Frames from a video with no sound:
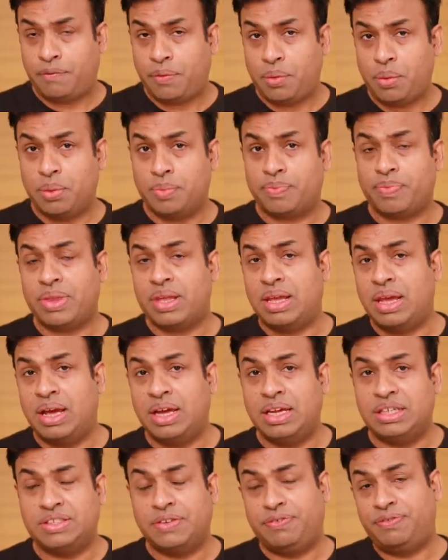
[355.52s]
phone
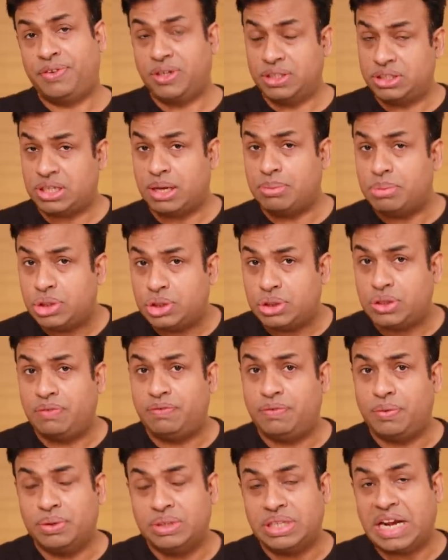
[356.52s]
uh, is the first commercial
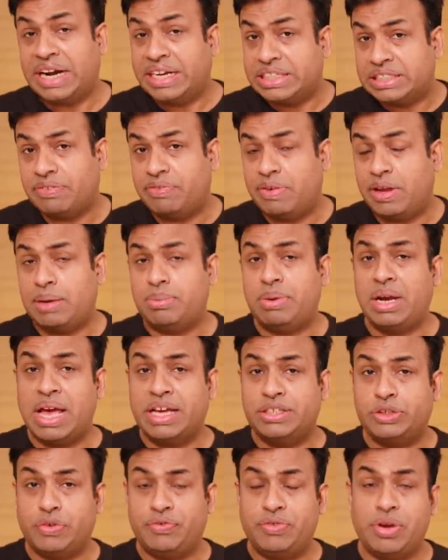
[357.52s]
phone that is available
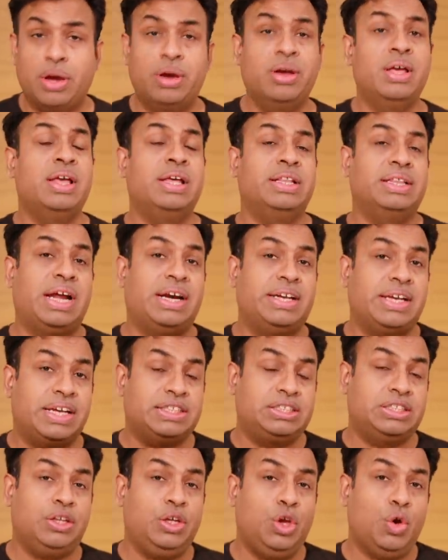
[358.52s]
as of now that
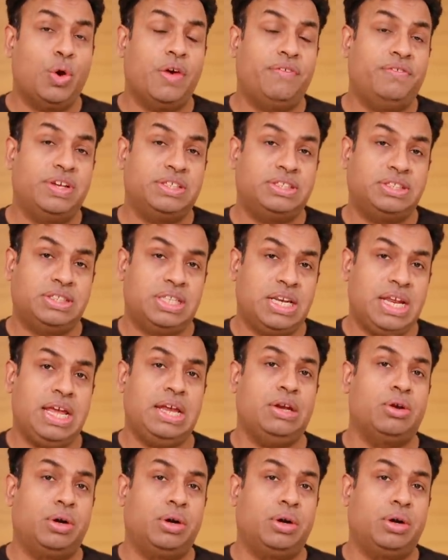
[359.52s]
has the U F S three